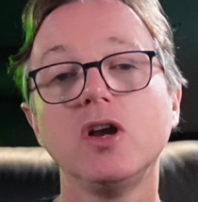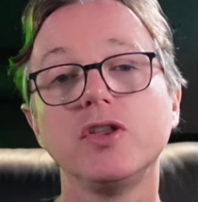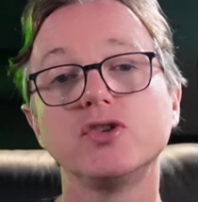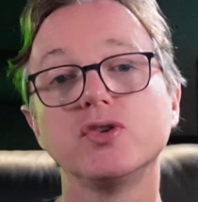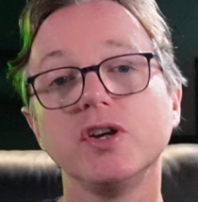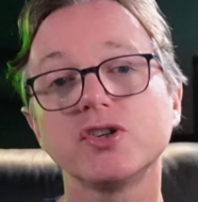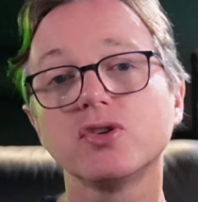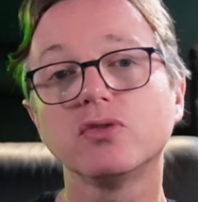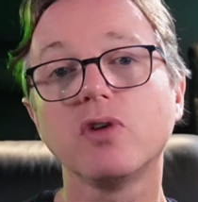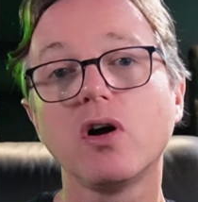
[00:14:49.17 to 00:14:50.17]
The
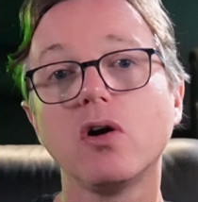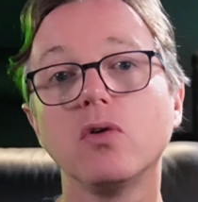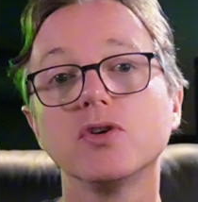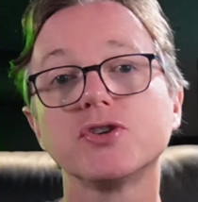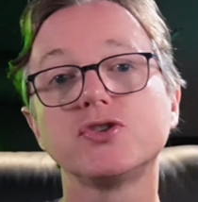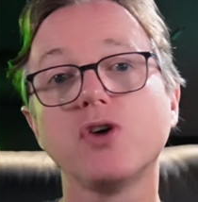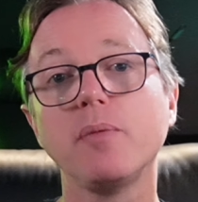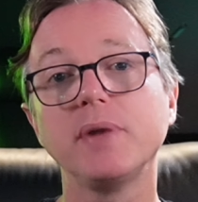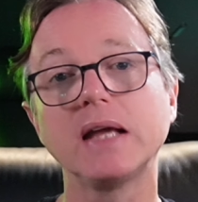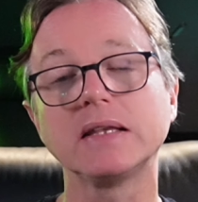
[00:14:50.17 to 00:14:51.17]
traditional role
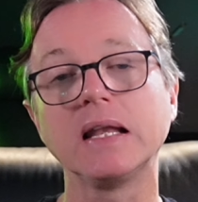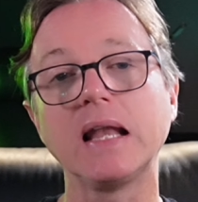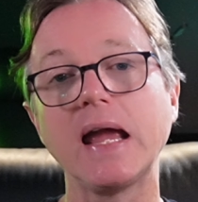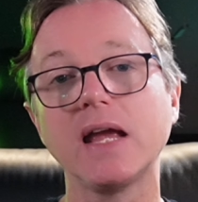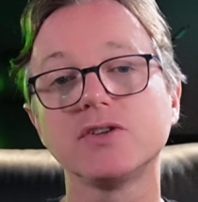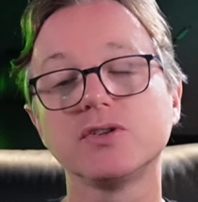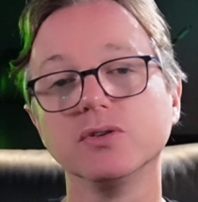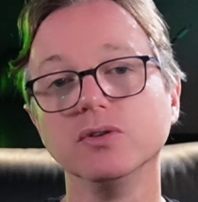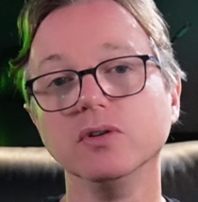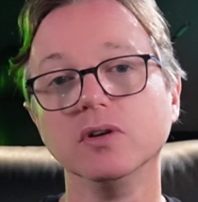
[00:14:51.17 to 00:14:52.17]
stopped at the layer
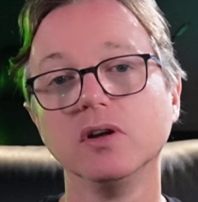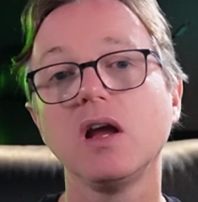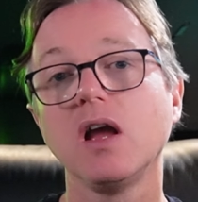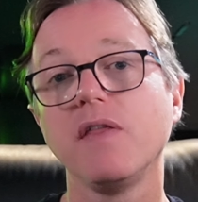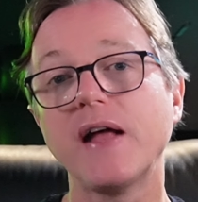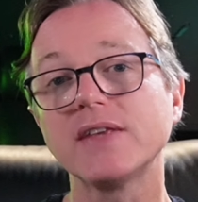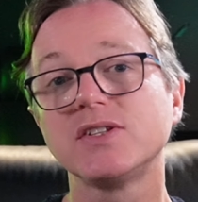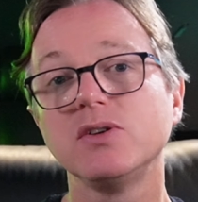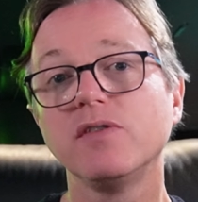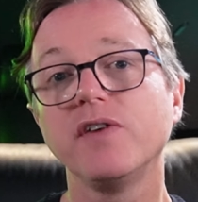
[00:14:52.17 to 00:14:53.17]
2. That's
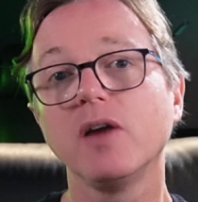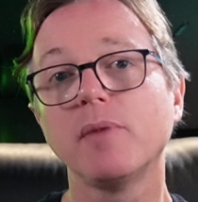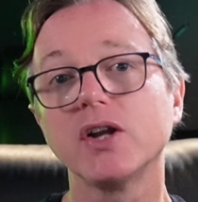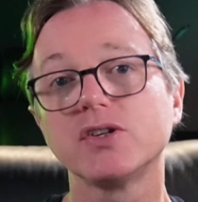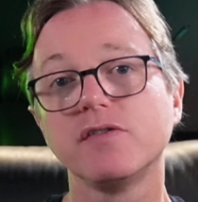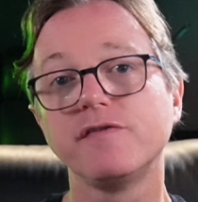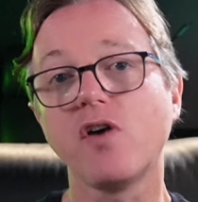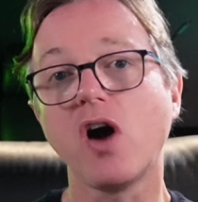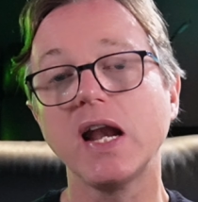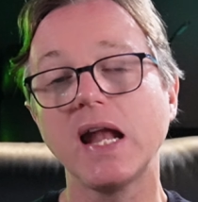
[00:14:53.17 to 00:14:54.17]
still very much
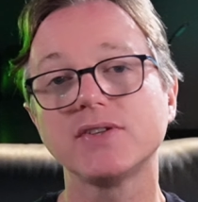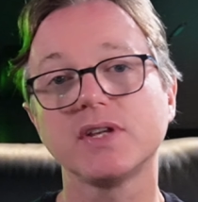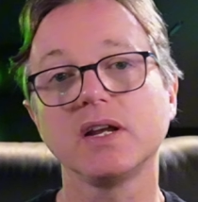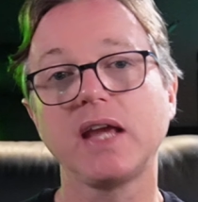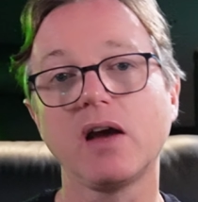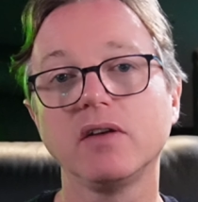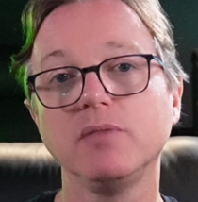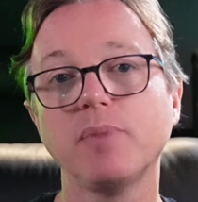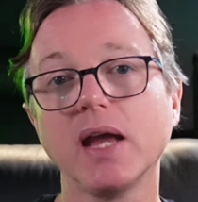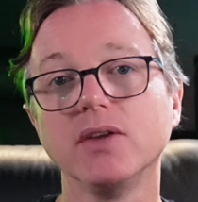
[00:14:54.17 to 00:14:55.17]
finance and accounting
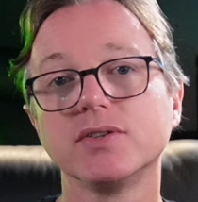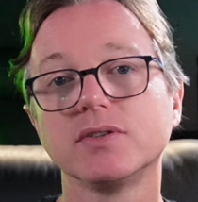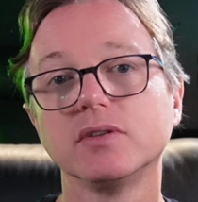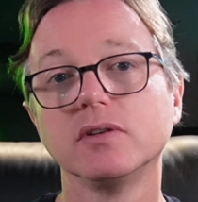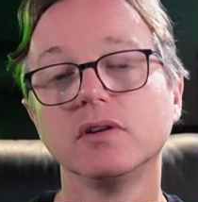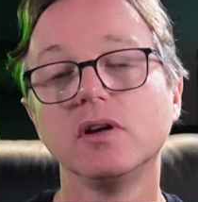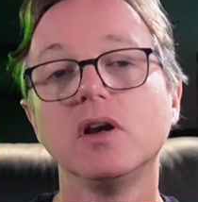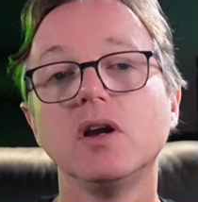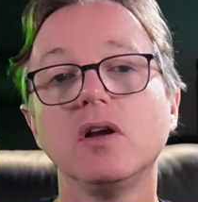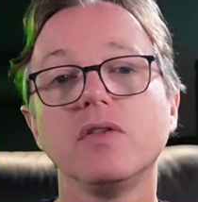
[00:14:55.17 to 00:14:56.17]
based.
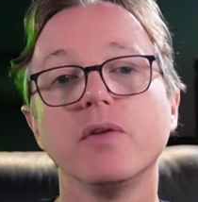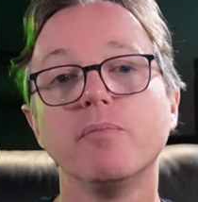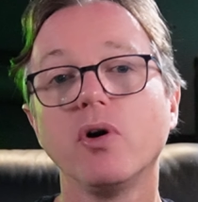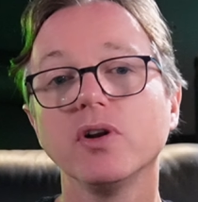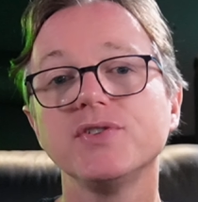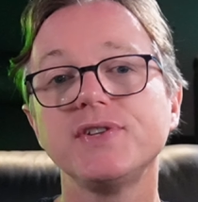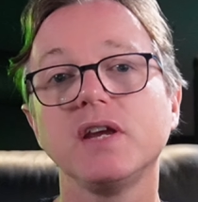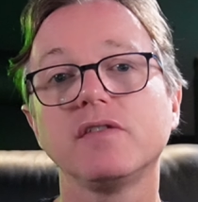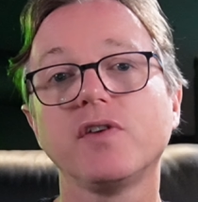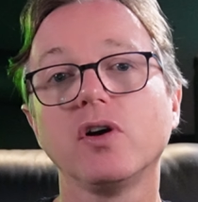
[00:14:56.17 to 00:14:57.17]
The modern
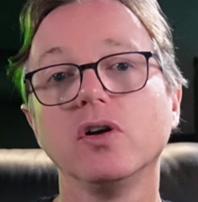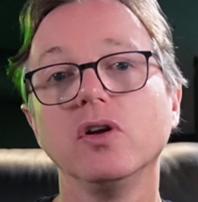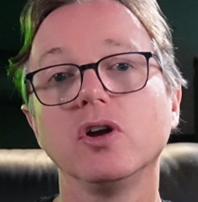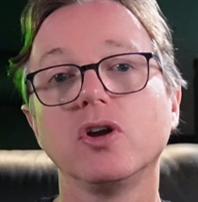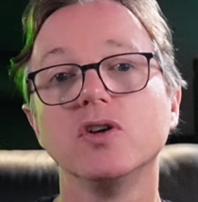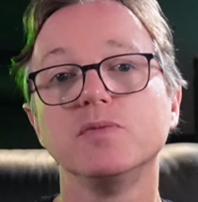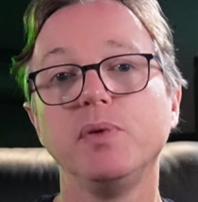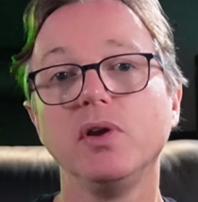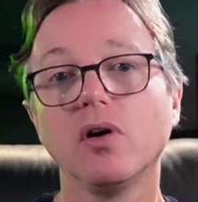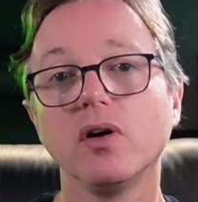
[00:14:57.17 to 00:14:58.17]
CFO goes
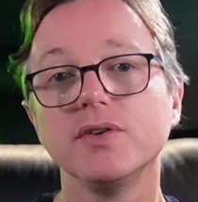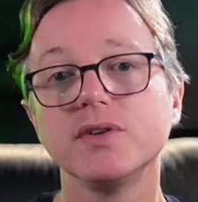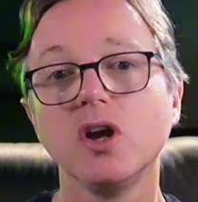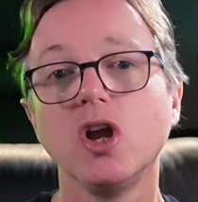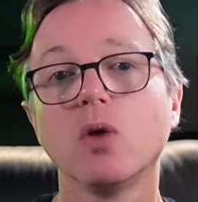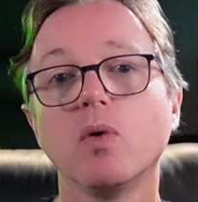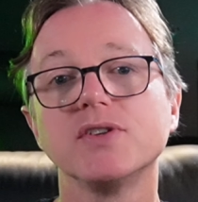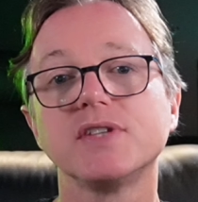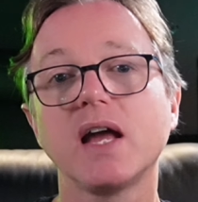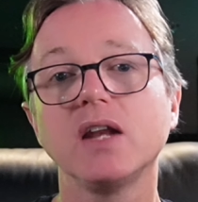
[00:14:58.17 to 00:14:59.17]
beyond where it's
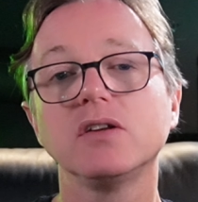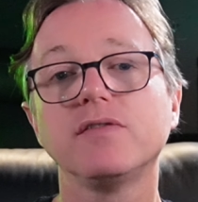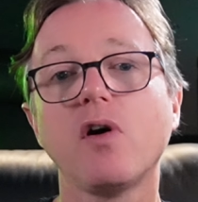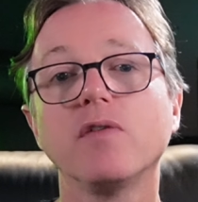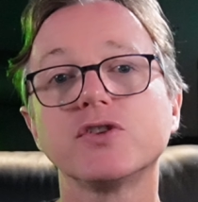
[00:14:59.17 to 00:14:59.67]
starting to evolve